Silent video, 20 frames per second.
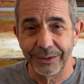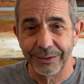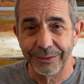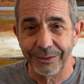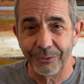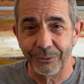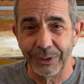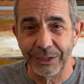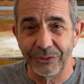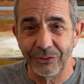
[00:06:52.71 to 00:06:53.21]

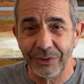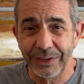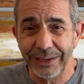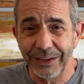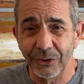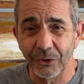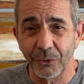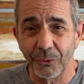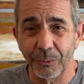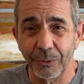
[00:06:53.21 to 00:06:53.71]
Now, it's
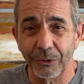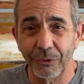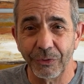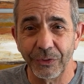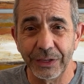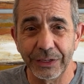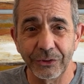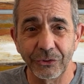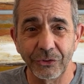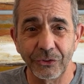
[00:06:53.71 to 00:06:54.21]
here where
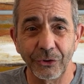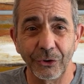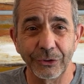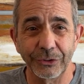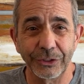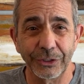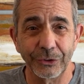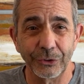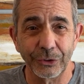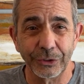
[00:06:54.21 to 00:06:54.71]
things start
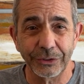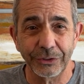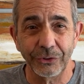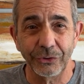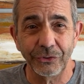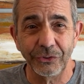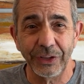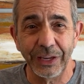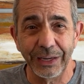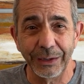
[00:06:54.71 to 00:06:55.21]
to look the
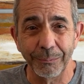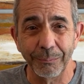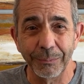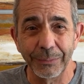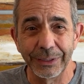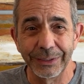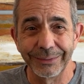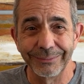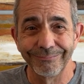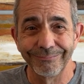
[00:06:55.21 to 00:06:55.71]

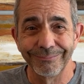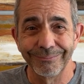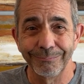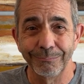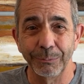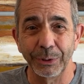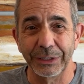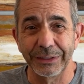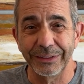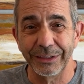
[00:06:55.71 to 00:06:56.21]
same,
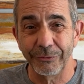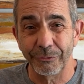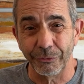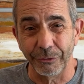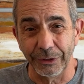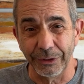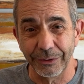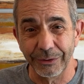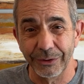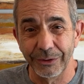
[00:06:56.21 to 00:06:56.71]
but
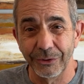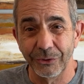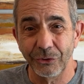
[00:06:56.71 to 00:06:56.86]
different.